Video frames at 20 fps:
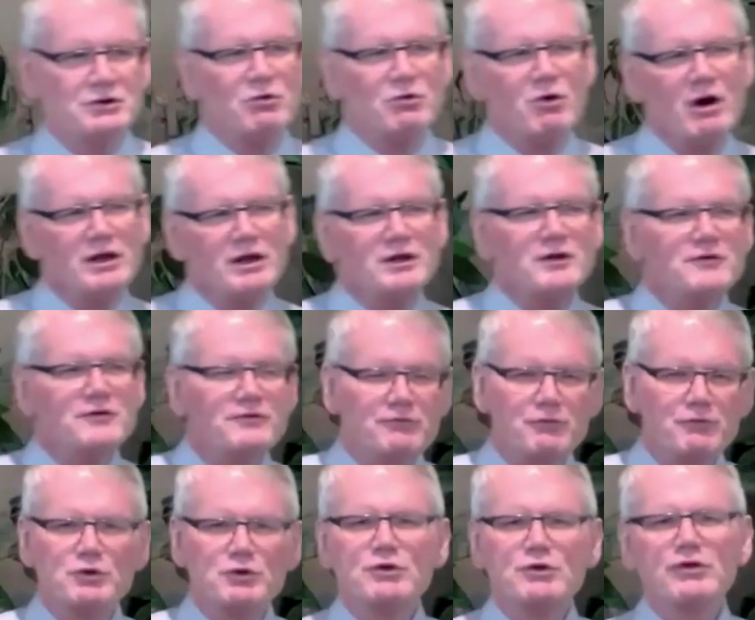What if
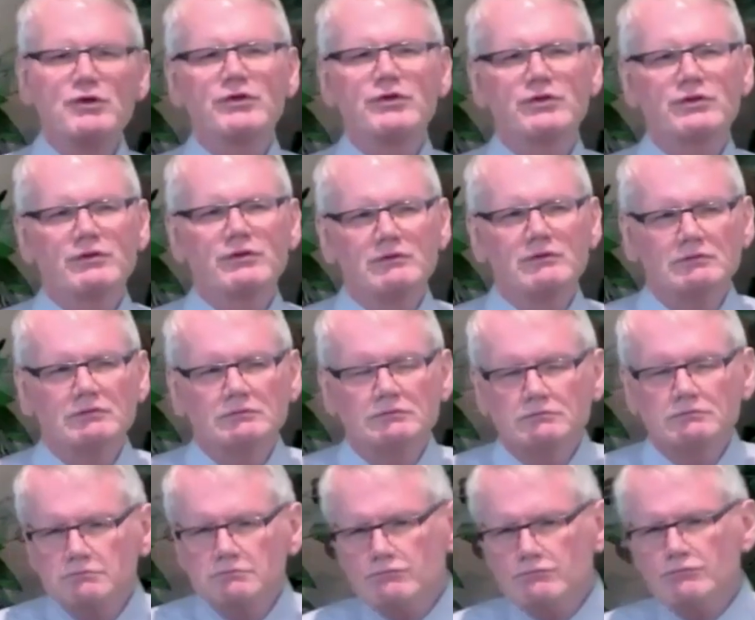Ruth
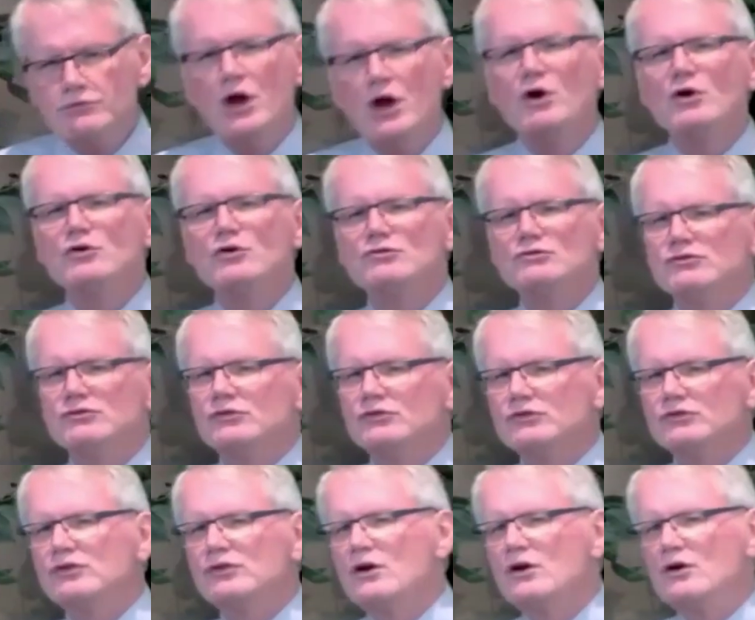
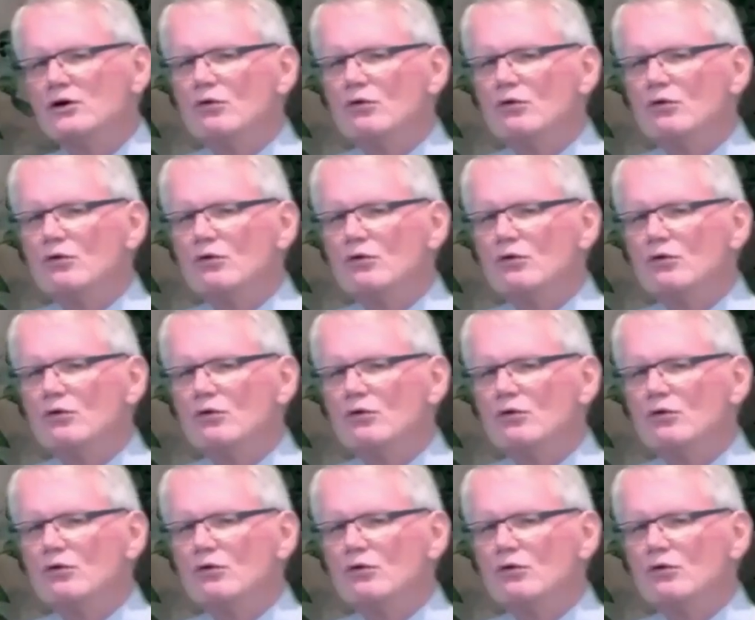knows